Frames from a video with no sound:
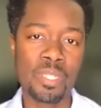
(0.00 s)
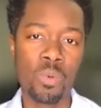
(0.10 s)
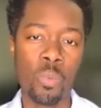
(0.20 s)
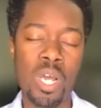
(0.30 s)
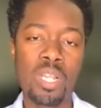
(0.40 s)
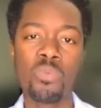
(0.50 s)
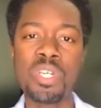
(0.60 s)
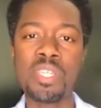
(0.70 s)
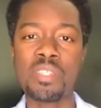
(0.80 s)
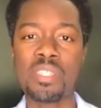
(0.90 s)
One of the
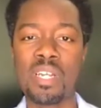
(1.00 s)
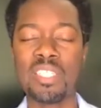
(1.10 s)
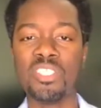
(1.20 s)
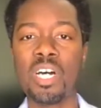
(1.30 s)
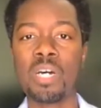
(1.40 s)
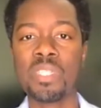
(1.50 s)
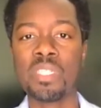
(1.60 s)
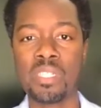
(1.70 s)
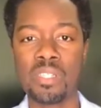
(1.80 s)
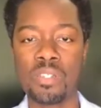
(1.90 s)
reasons that I jumped
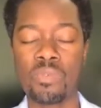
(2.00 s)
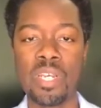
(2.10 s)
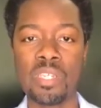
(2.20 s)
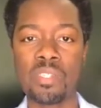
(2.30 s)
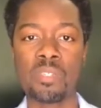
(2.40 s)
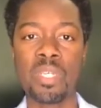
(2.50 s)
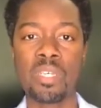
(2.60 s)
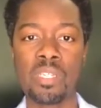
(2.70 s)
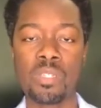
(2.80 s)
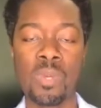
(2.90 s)
into this race is
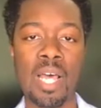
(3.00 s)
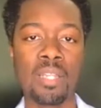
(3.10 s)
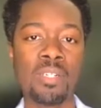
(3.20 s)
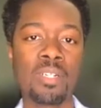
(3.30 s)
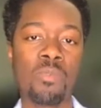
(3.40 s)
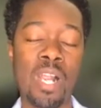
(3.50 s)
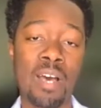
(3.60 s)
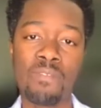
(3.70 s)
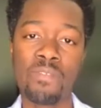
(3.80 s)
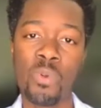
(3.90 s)
because when I look
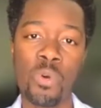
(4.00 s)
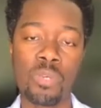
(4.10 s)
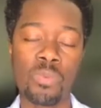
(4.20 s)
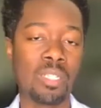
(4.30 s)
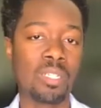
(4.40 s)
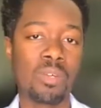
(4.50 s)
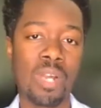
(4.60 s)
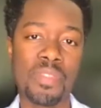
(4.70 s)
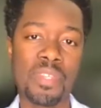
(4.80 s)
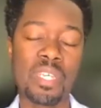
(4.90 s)
around Florida, when I look
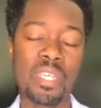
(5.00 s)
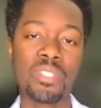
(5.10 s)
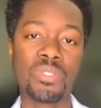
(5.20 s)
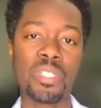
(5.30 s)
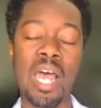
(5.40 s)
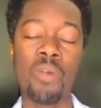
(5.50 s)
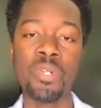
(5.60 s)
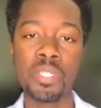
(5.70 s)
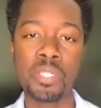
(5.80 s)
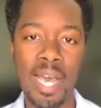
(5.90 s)
around this country, I
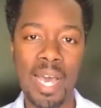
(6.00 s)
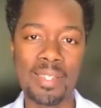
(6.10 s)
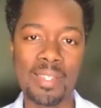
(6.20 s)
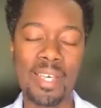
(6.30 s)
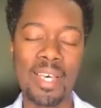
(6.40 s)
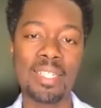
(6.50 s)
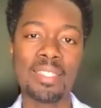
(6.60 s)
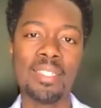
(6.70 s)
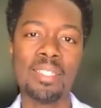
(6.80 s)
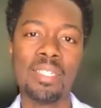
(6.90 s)
realize that
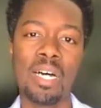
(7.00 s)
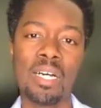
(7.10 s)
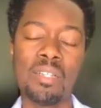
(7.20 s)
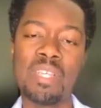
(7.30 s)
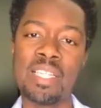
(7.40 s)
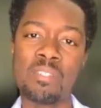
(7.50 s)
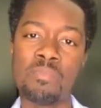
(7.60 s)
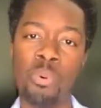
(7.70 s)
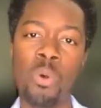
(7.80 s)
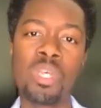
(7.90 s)
uh, it's
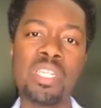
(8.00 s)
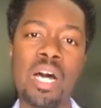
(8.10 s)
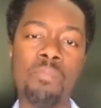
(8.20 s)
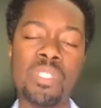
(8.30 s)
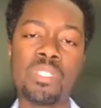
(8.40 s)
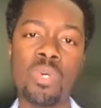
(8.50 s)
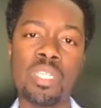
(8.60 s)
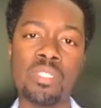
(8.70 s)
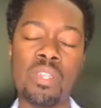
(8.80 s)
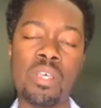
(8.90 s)
broken up
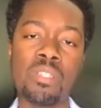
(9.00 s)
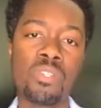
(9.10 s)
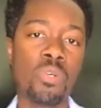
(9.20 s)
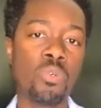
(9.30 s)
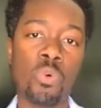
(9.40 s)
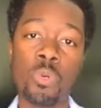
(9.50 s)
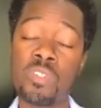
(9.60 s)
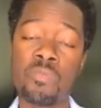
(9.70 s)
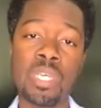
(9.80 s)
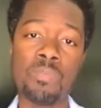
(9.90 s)
between two groups
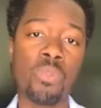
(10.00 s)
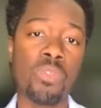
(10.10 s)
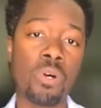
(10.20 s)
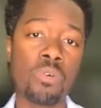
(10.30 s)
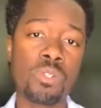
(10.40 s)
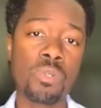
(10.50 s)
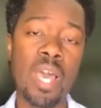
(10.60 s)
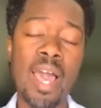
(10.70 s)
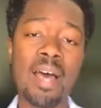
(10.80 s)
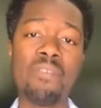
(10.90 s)
of people, those who
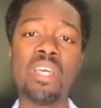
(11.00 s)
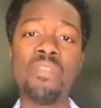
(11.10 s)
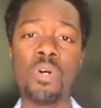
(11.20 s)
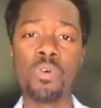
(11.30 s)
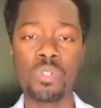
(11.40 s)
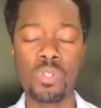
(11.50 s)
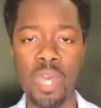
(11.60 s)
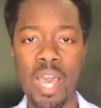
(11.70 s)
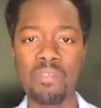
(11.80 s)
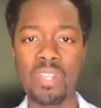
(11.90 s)
have and those who
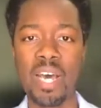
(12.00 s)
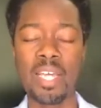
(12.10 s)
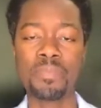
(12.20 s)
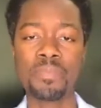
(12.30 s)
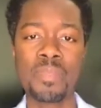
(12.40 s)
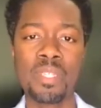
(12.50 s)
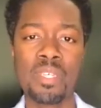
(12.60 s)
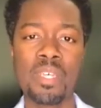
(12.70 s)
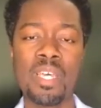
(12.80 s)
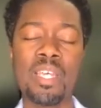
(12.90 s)
have not.
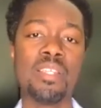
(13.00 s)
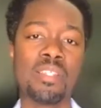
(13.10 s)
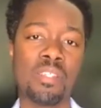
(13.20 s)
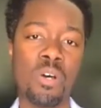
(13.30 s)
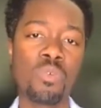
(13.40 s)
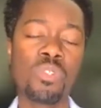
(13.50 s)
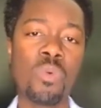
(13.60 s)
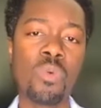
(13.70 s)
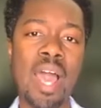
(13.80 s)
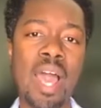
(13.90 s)
And it is those
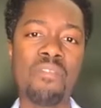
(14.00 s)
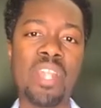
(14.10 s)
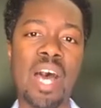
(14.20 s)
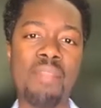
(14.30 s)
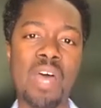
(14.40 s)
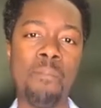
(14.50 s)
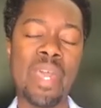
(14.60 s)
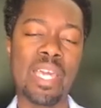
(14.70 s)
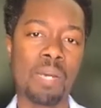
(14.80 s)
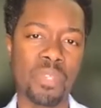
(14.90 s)
who have not that
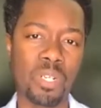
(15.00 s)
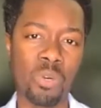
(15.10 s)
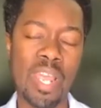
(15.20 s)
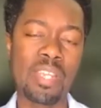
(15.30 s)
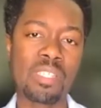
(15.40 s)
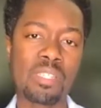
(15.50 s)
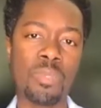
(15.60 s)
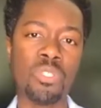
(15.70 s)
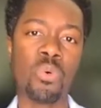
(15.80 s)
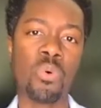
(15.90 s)
make up the greatest
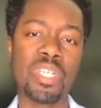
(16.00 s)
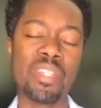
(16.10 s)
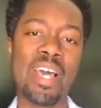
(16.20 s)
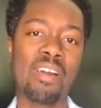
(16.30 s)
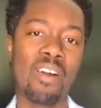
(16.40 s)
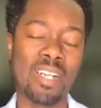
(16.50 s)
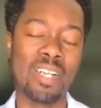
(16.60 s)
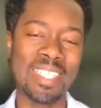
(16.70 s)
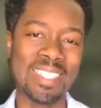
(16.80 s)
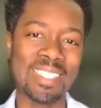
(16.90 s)
majority that are
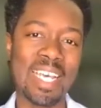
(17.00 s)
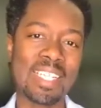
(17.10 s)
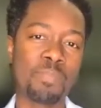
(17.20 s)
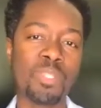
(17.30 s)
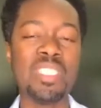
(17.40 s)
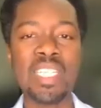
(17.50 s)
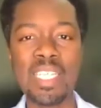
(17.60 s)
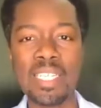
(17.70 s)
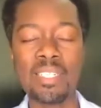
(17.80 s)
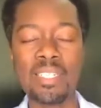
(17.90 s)
in desperate
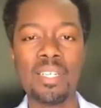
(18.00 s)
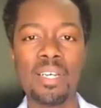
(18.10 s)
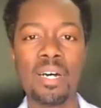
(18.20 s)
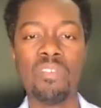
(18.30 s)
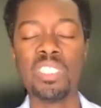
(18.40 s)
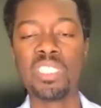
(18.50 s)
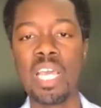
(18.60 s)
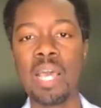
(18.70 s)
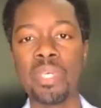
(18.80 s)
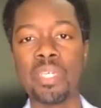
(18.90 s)
need of a
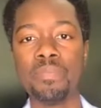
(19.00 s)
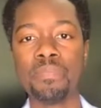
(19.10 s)
champion.